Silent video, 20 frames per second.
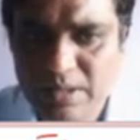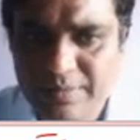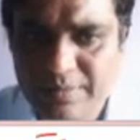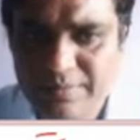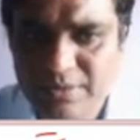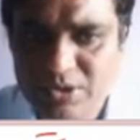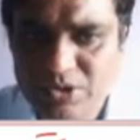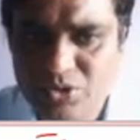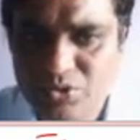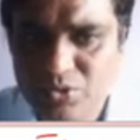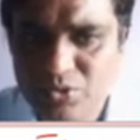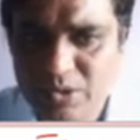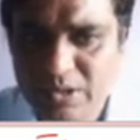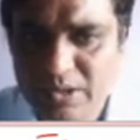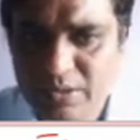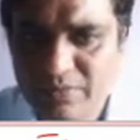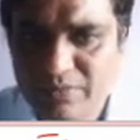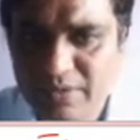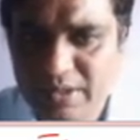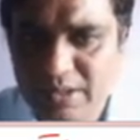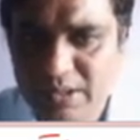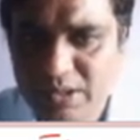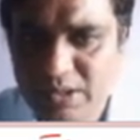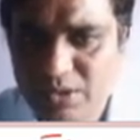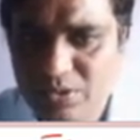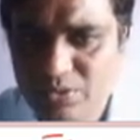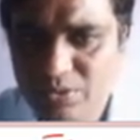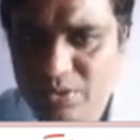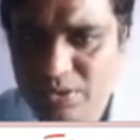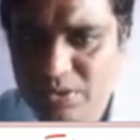which you can find
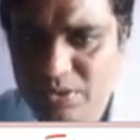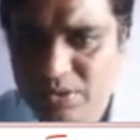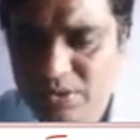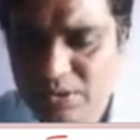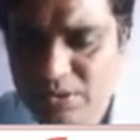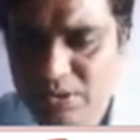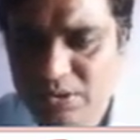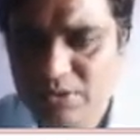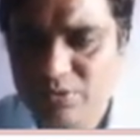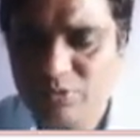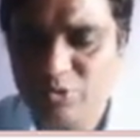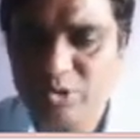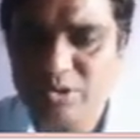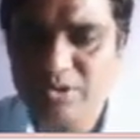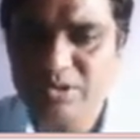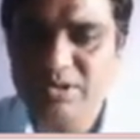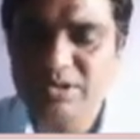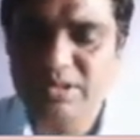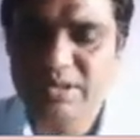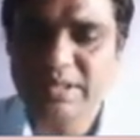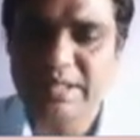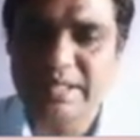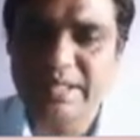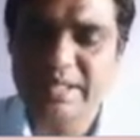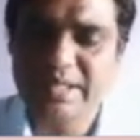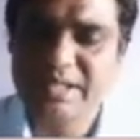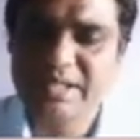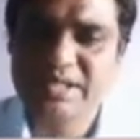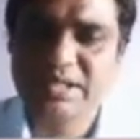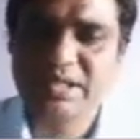out what is the
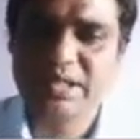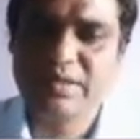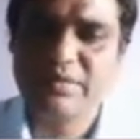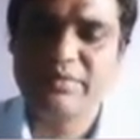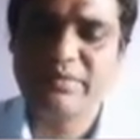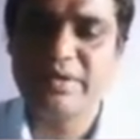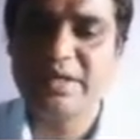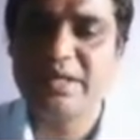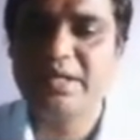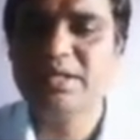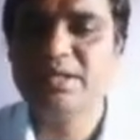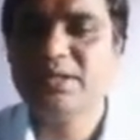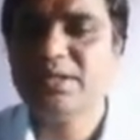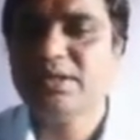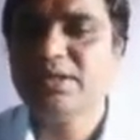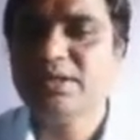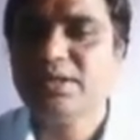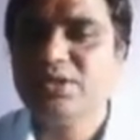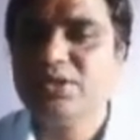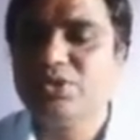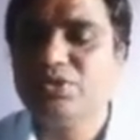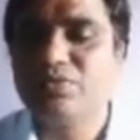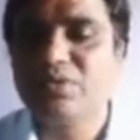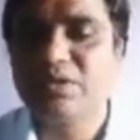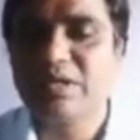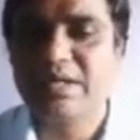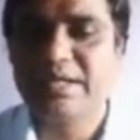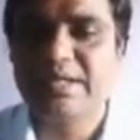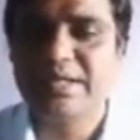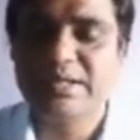condition when you will
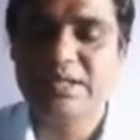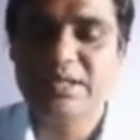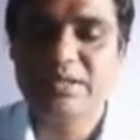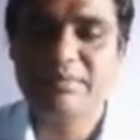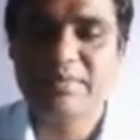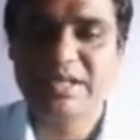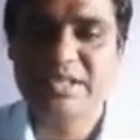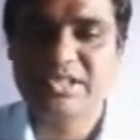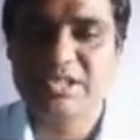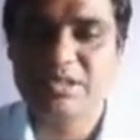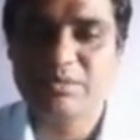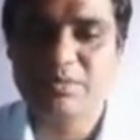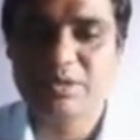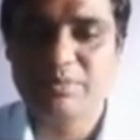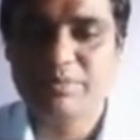get the maximum